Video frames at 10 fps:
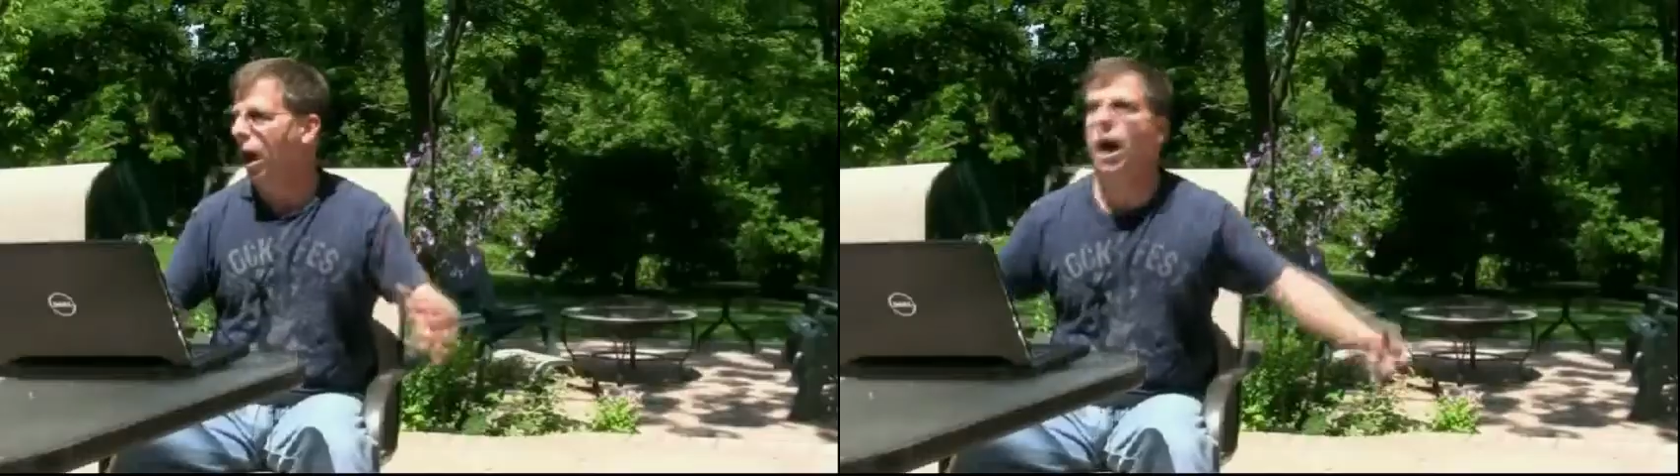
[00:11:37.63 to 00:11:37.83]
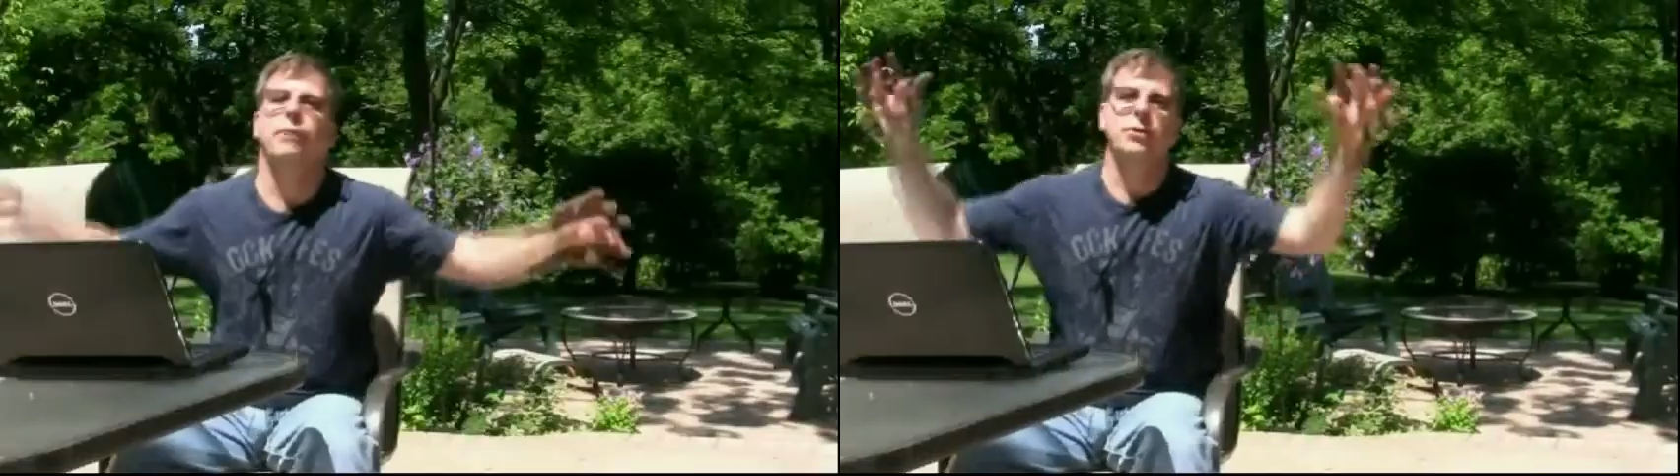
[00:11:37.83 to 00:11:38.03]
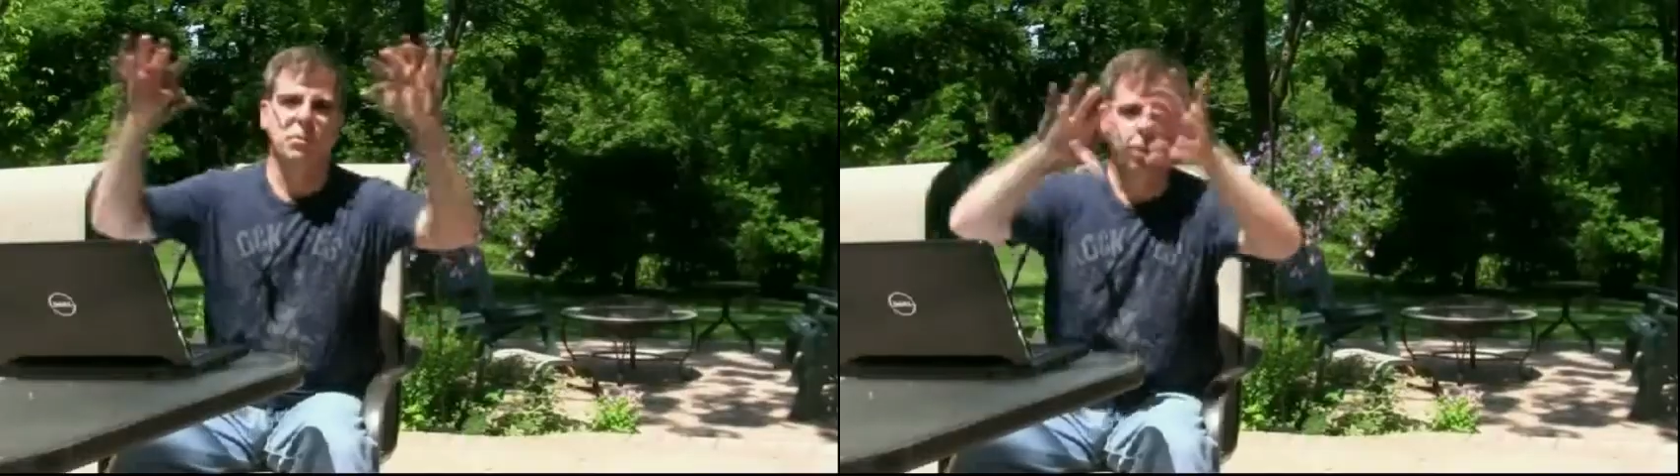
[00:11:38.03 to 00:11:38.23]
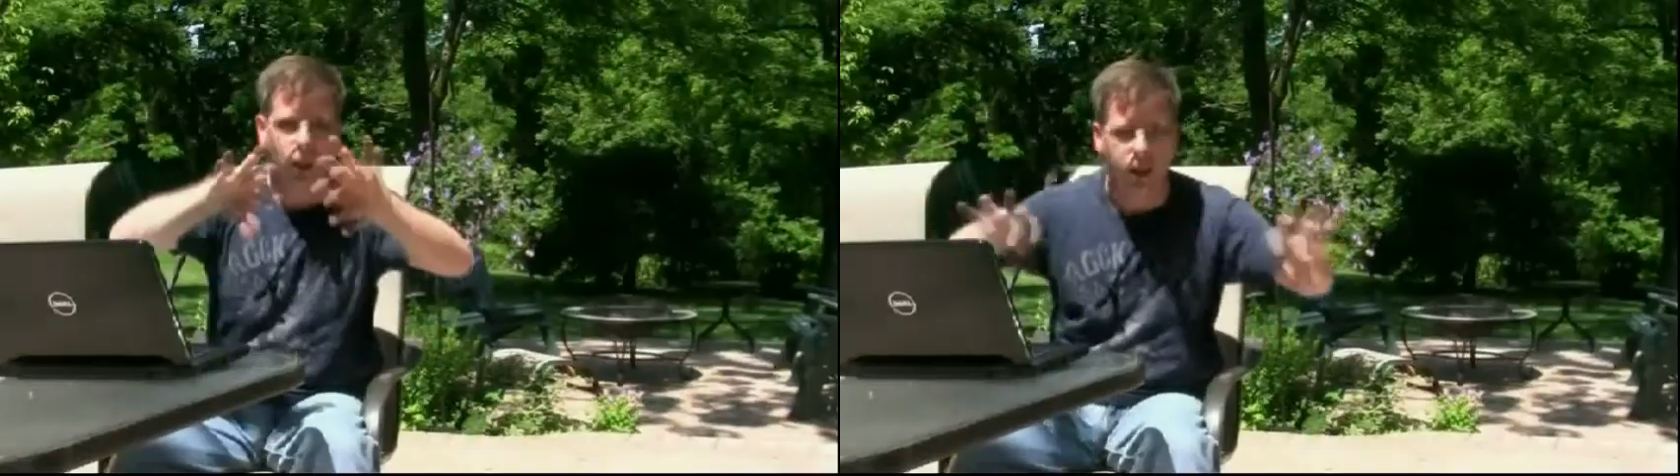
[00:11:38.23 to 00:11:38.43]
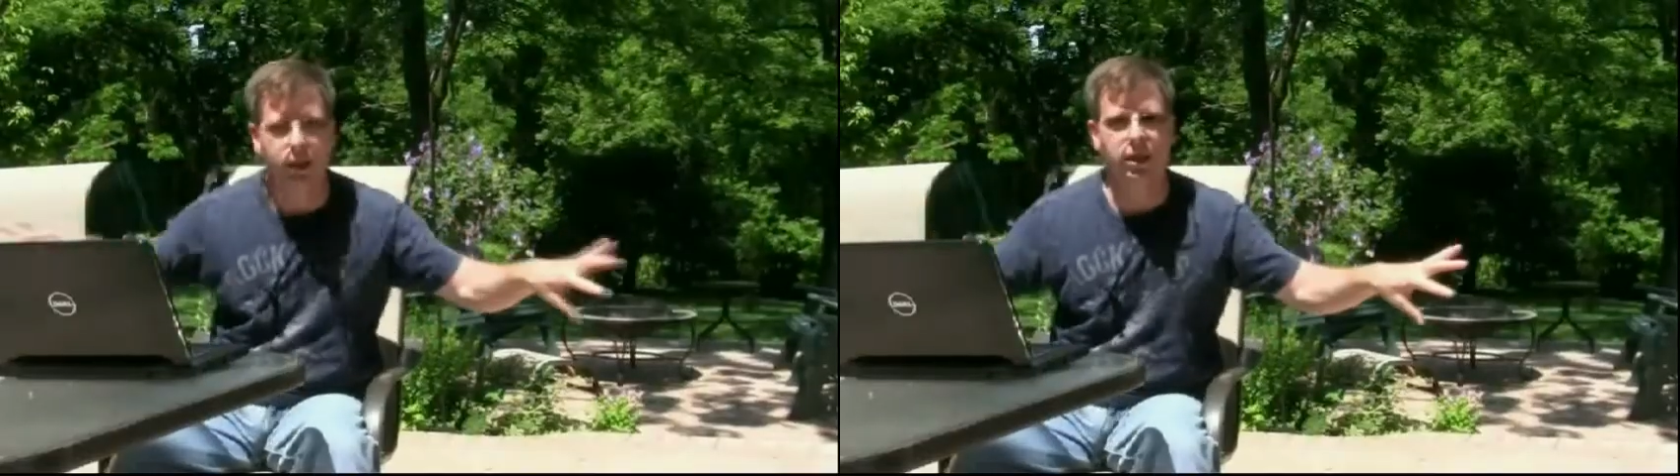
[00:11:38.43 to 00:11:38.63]
I've
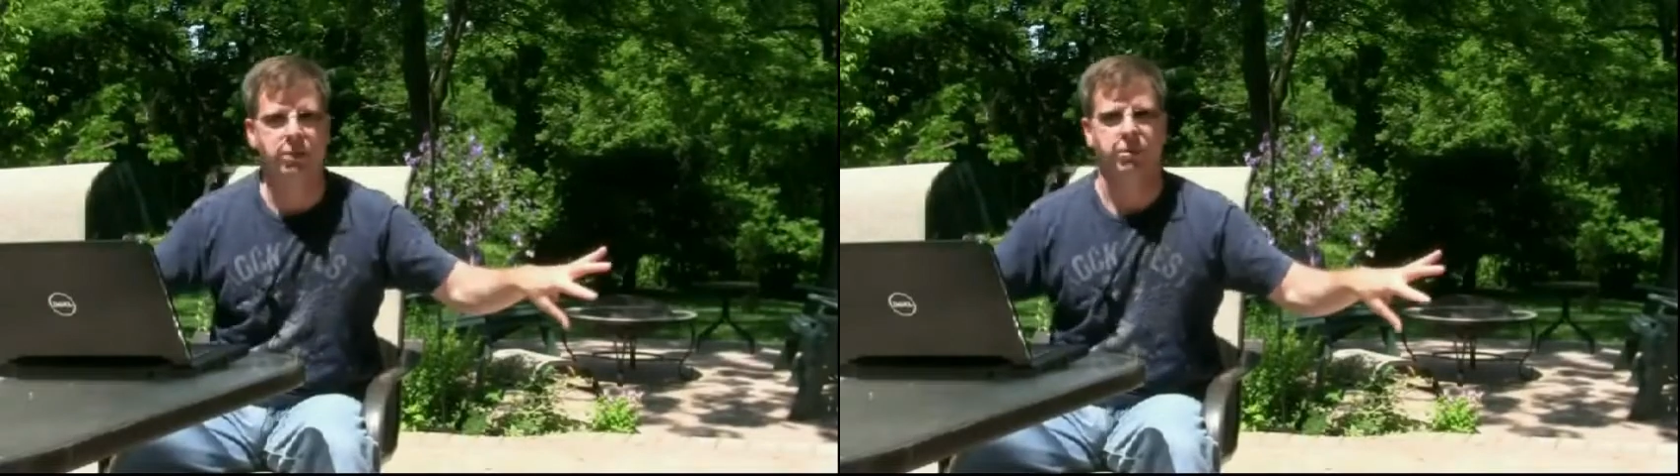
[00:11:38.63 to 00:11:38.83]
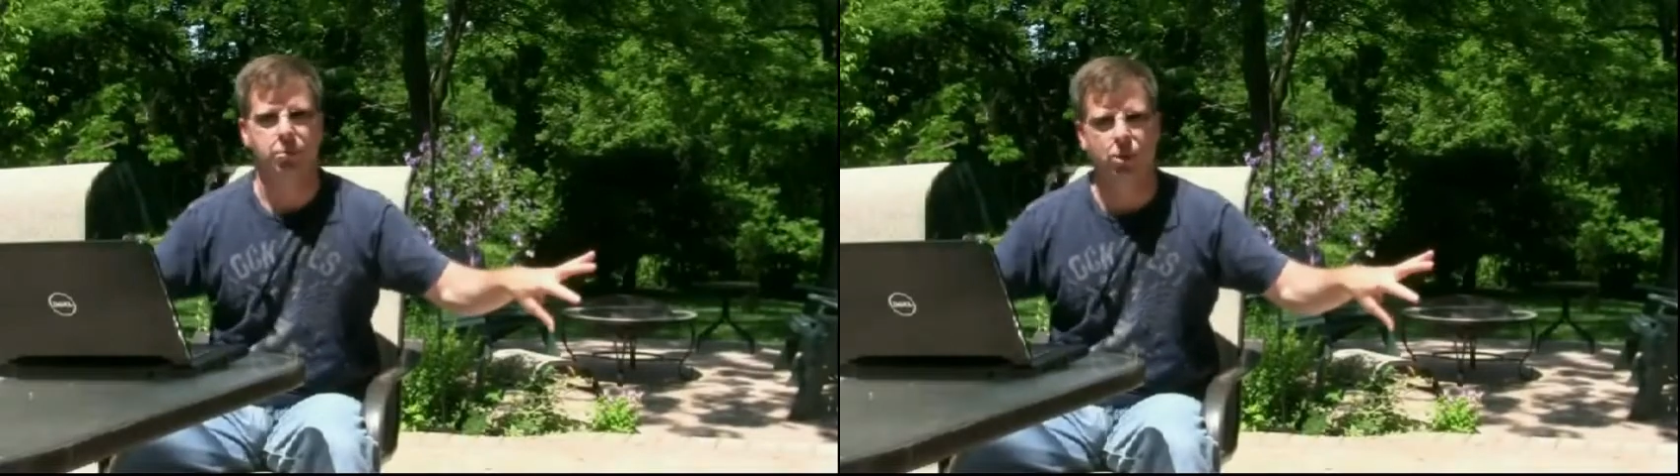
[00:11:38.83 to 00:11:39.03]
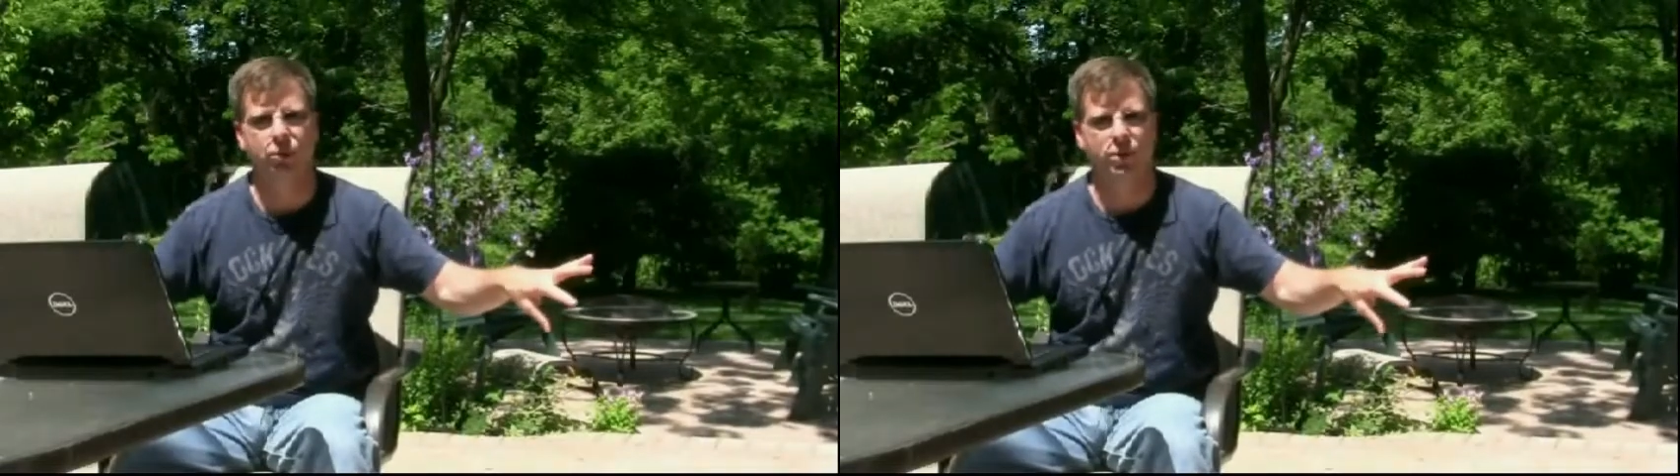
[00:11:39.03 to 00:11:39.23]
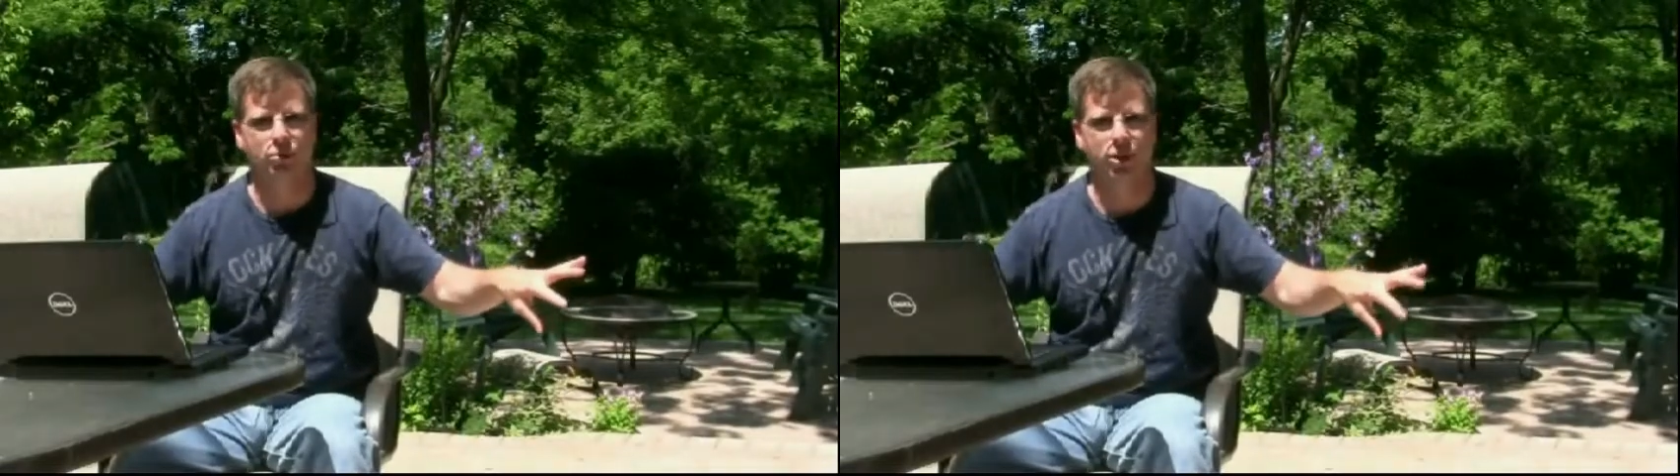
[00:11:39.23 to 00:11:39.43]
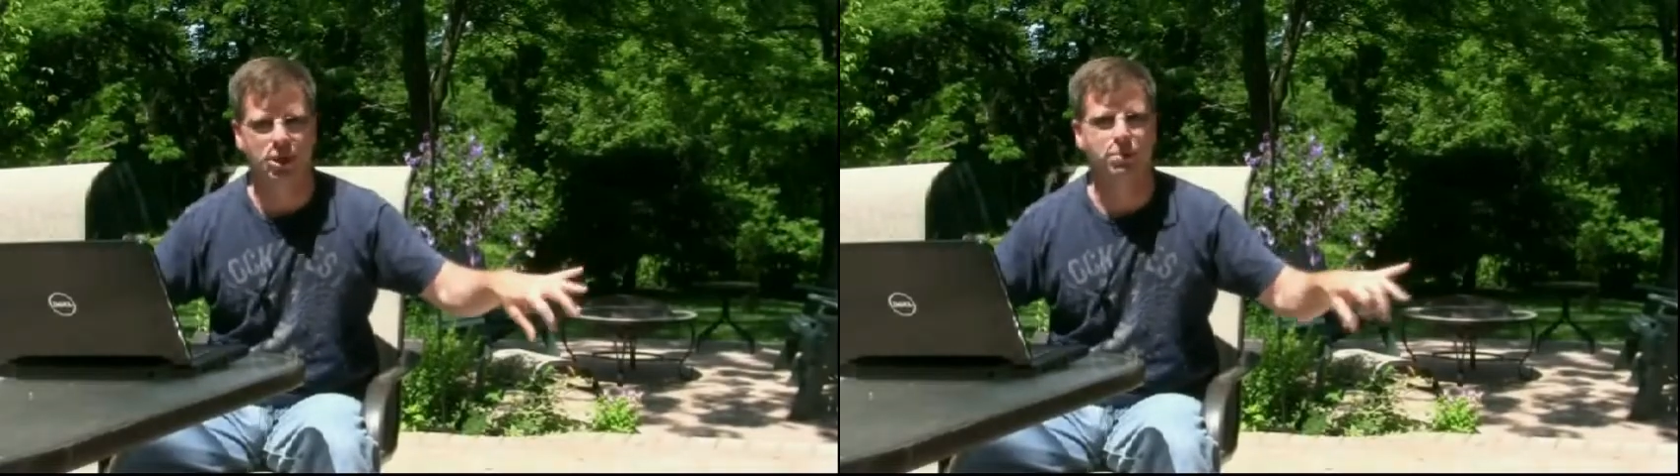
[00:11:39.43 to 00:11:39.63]
completely removed the
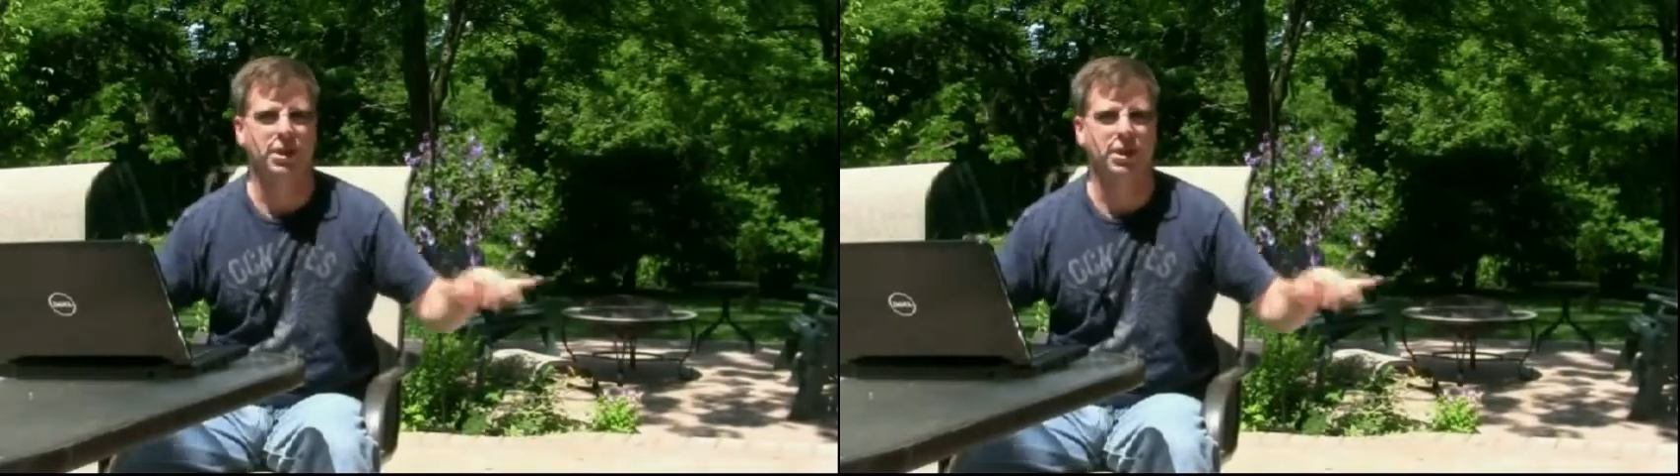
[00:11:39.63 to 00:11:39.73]
risk